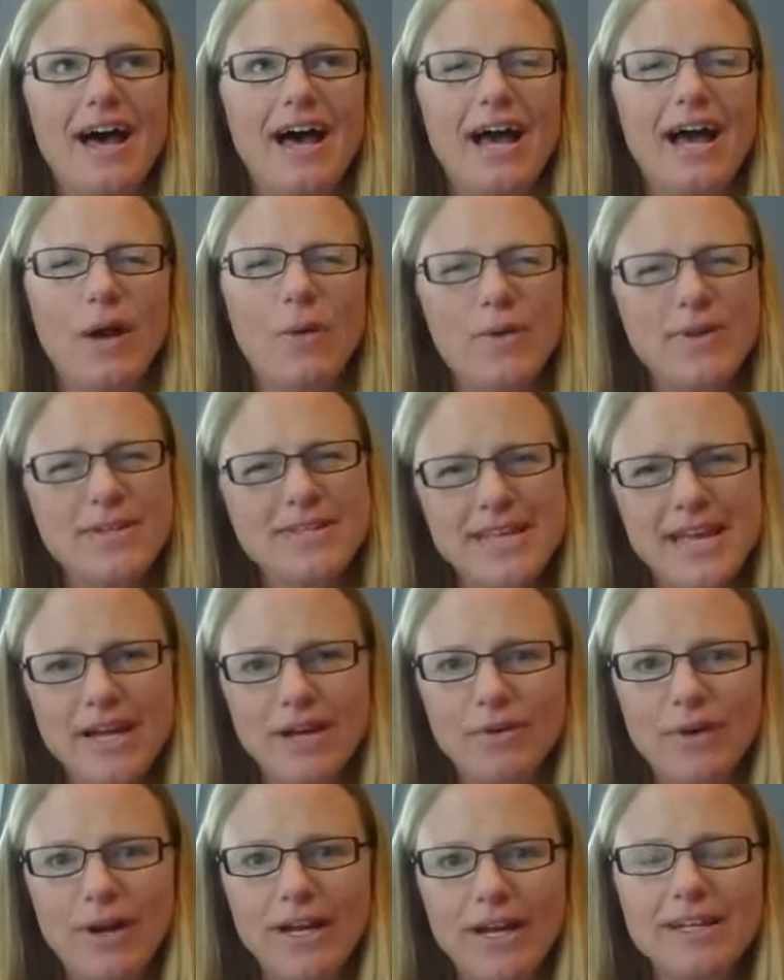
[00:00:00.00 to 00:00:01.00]
I want to say
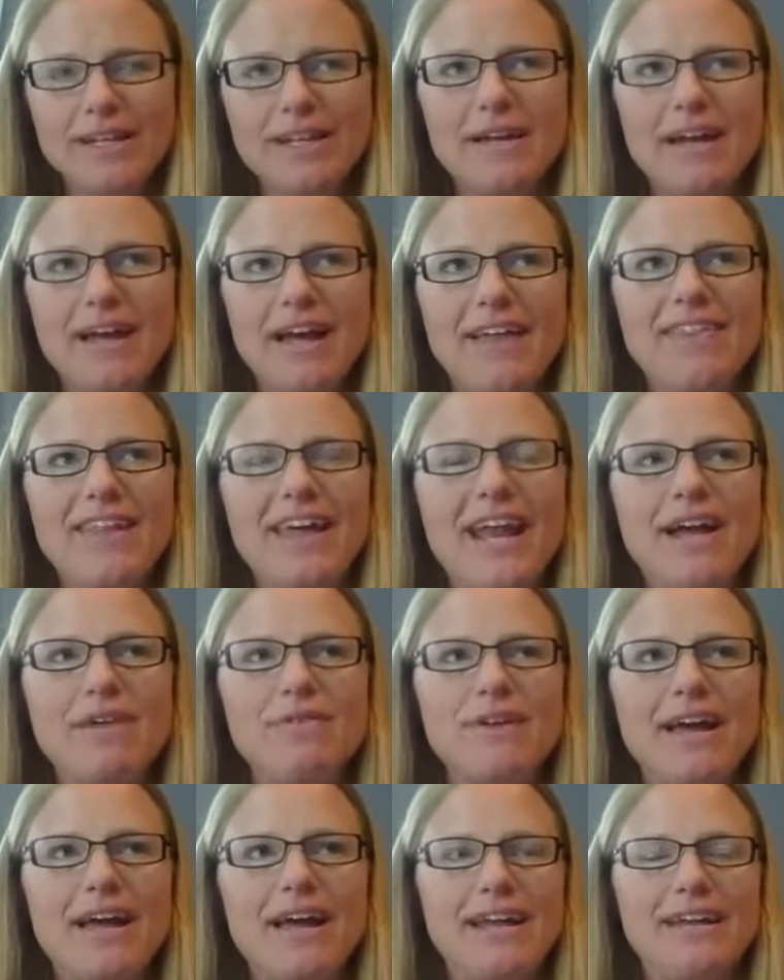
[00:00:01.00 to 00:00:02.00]
it right. And then
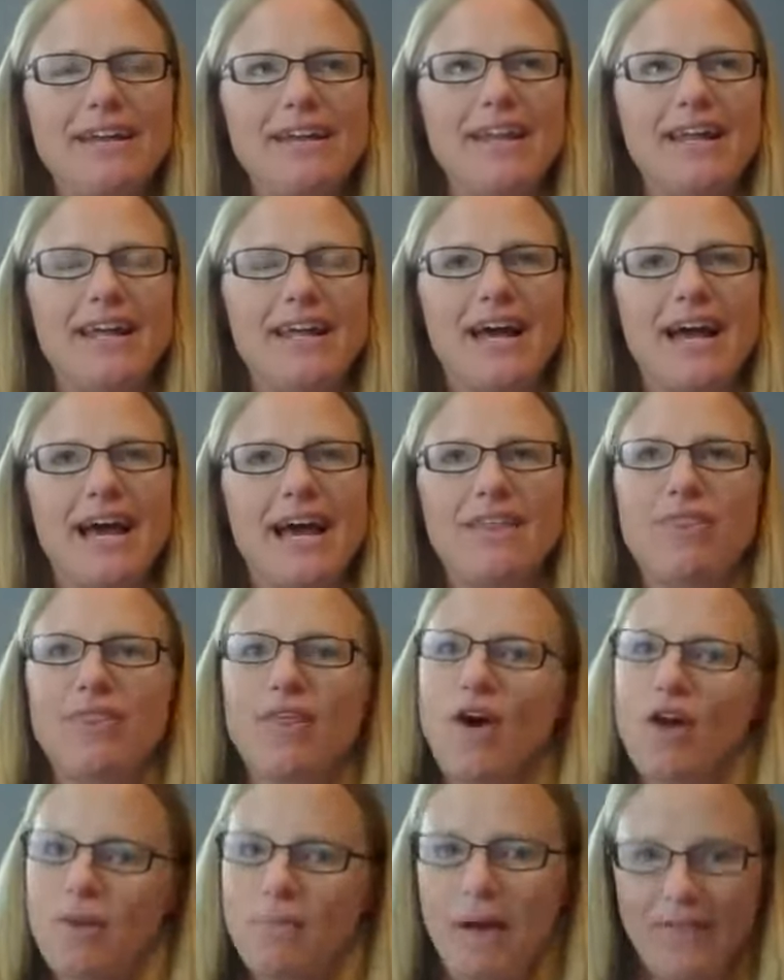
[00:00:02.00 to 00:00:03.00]
I and I
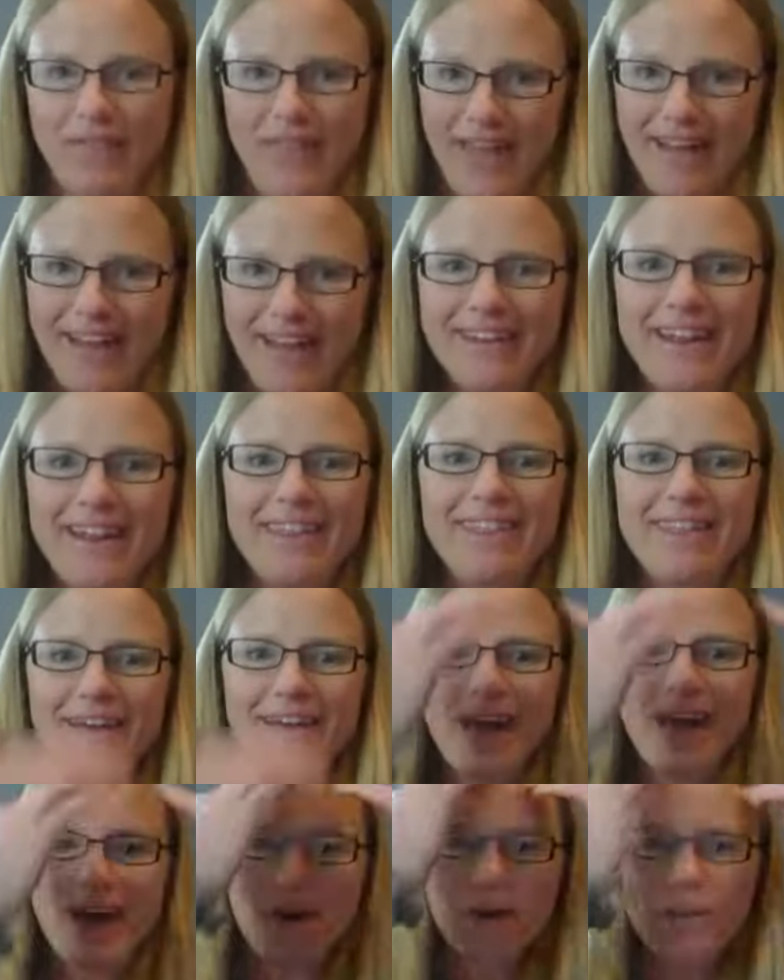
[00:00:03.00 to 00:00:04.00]
thought about that and I
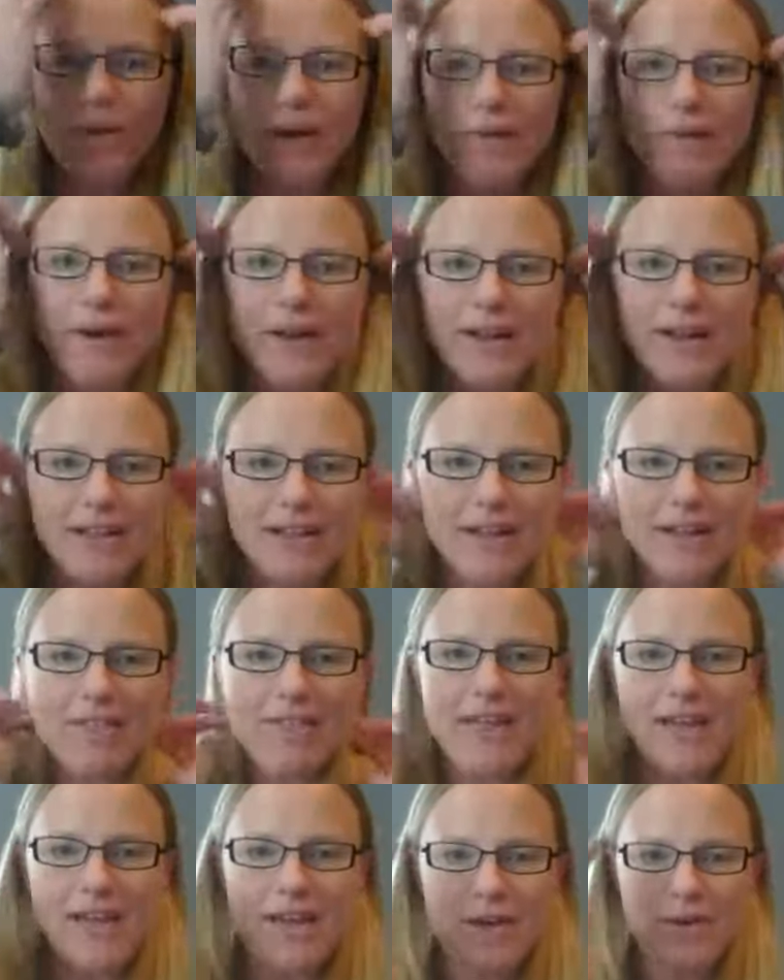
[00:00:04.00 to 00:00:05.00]
thought, how do I write a, a,
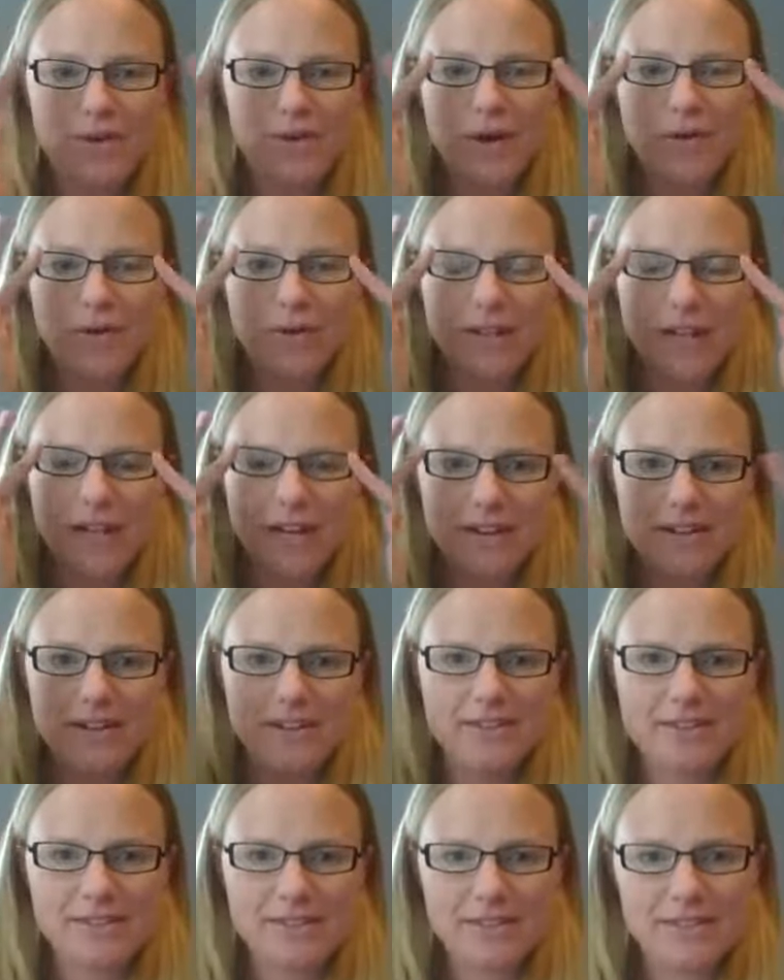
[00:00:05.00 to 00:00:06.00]
thank you note
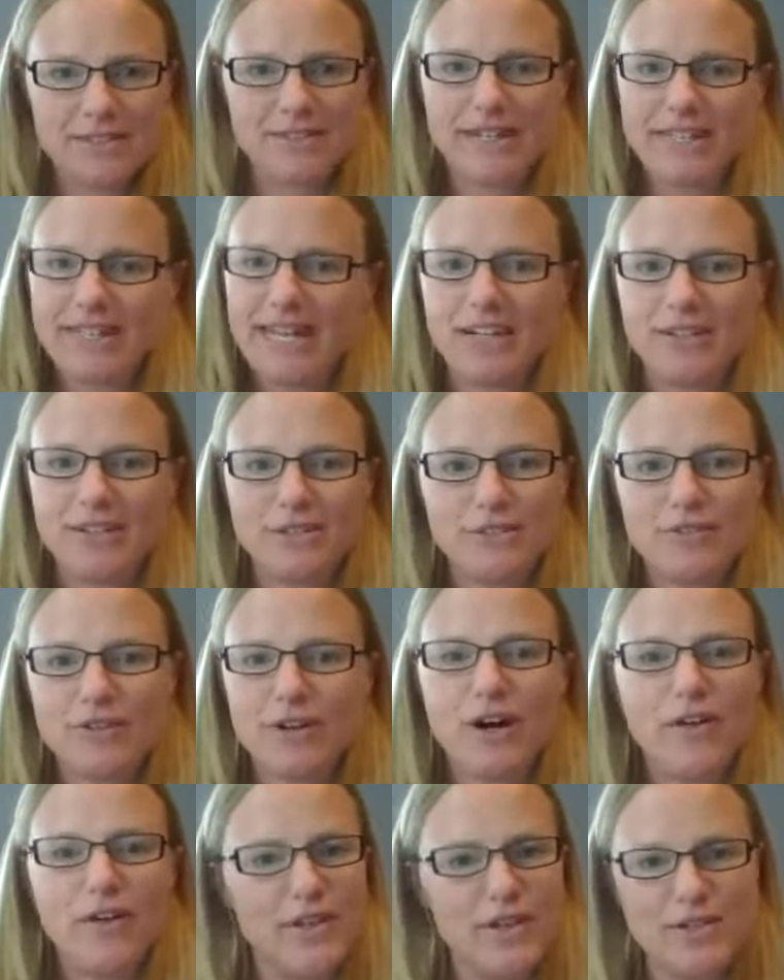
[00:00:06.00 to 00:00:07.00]
letter right now
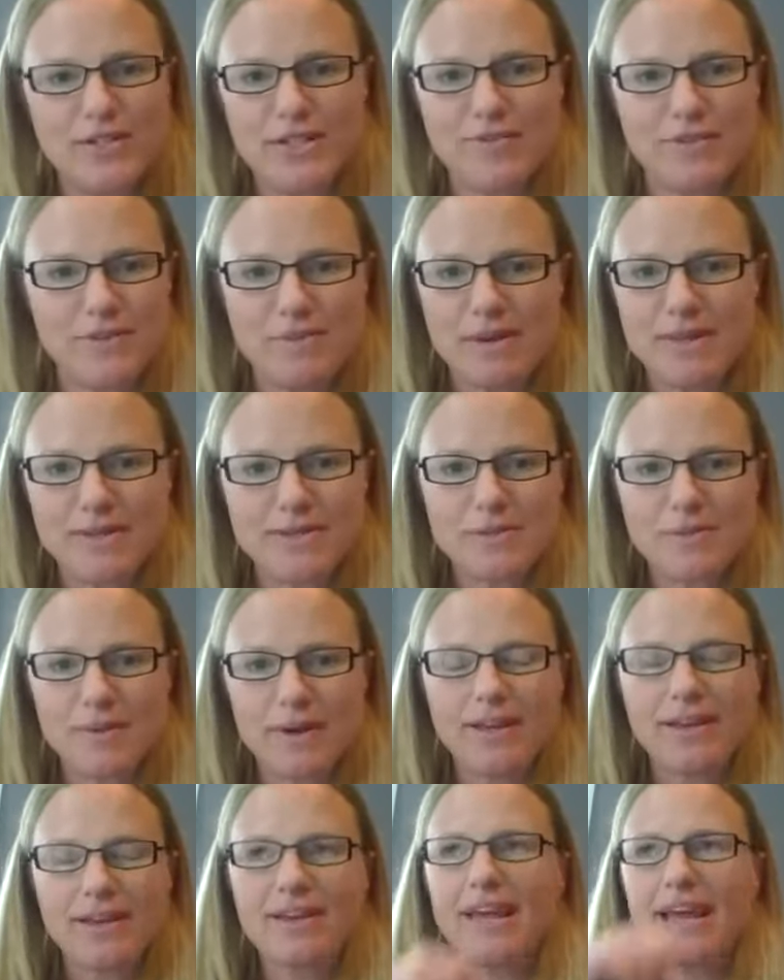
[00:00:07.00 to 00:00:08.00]
for all that you did for me this
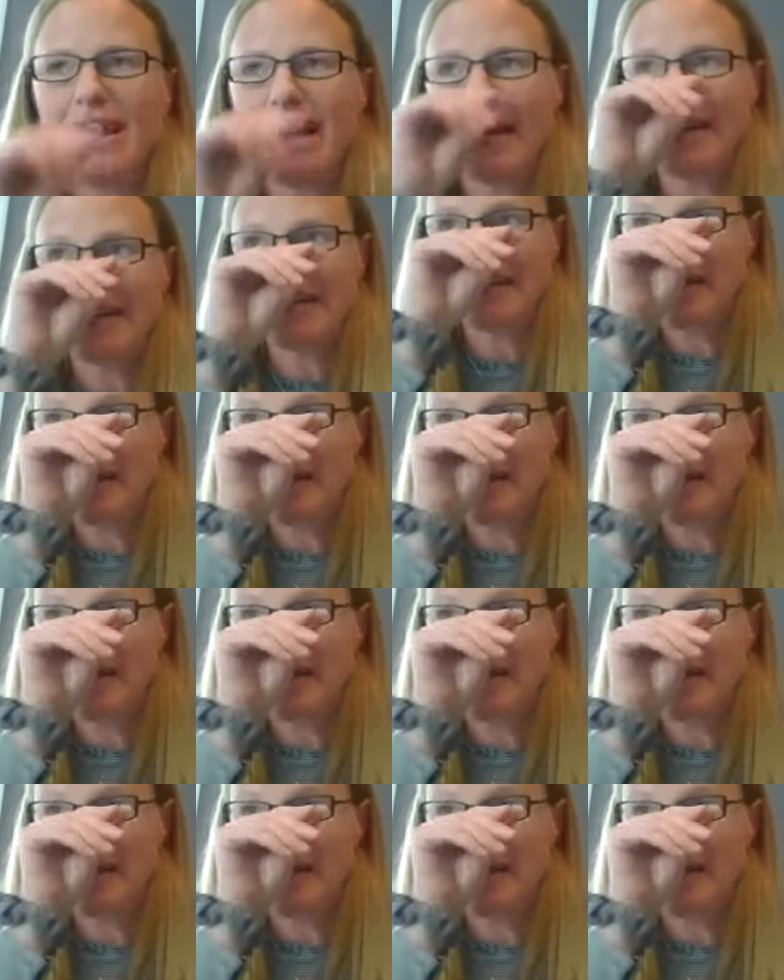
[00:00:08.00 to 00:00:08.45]
week? And it